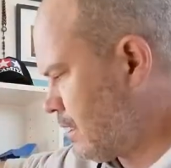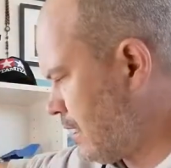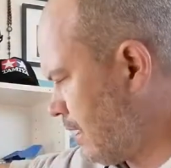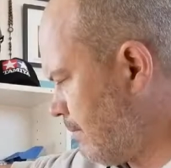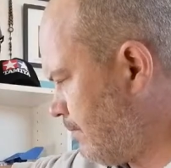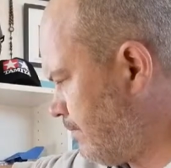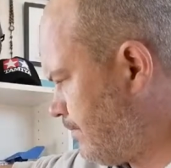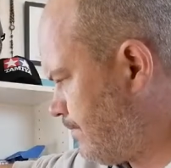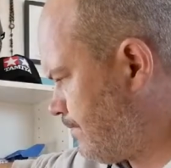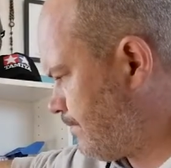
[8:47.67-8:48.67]

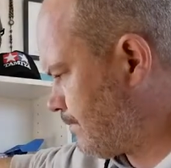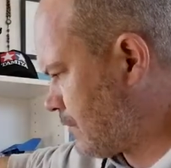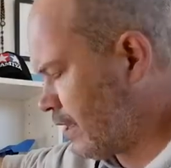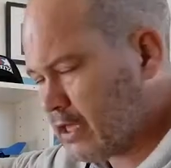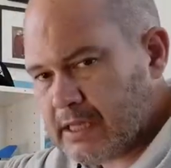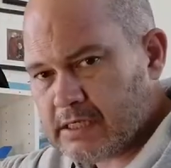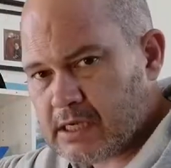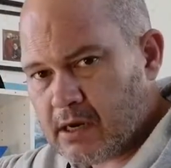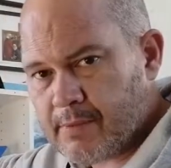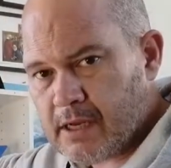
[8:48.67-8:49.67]
I think that's
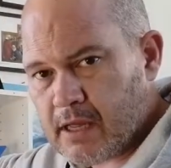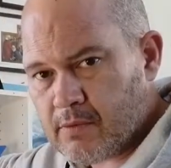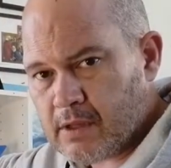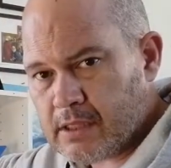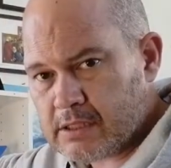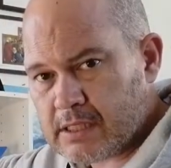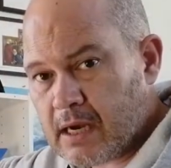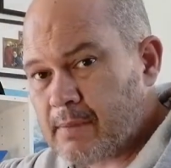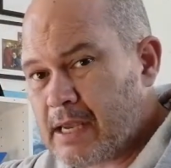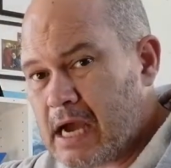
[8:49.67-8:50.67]
going to be another one that's
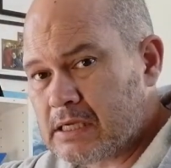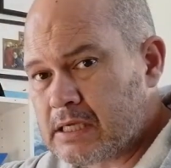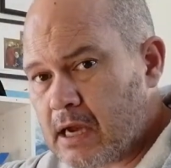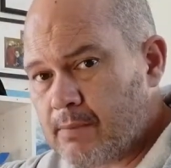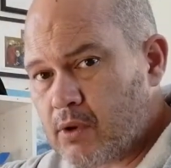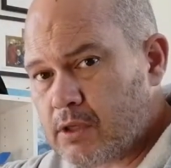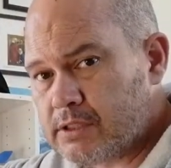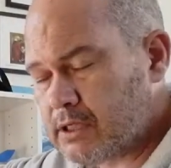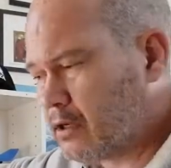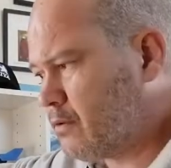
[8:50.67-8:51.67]
going to be hard to come by,
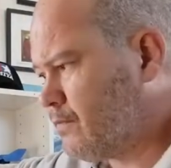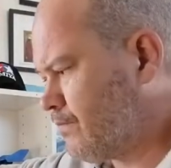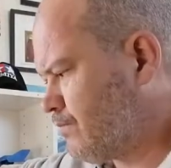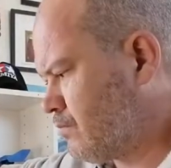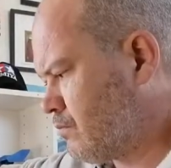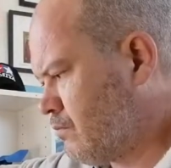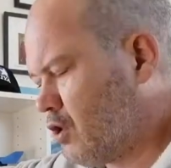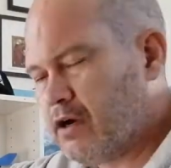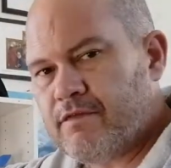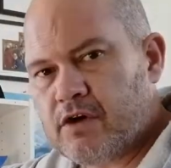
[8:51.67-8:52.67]
so
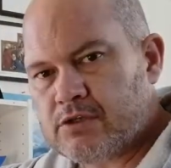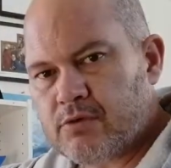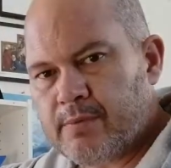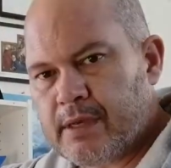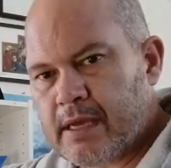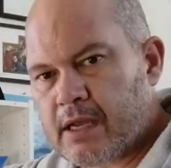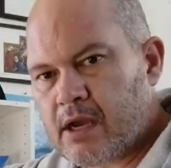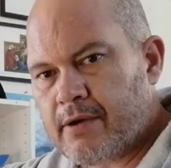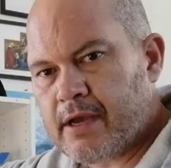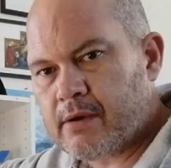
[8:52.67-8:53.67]
my advice would be able to
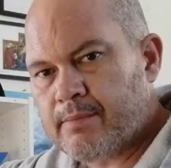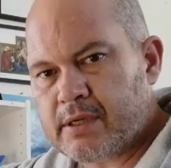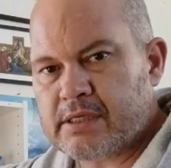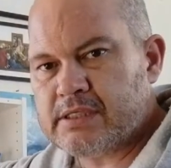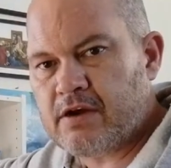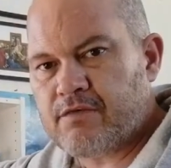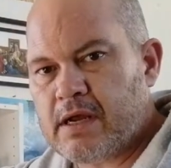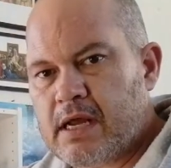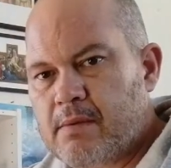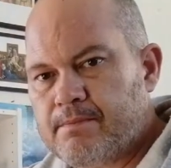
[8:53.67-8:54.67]
go out and pick yourself
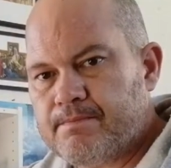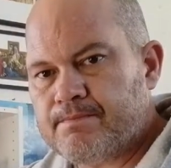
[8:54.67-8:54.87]
one up.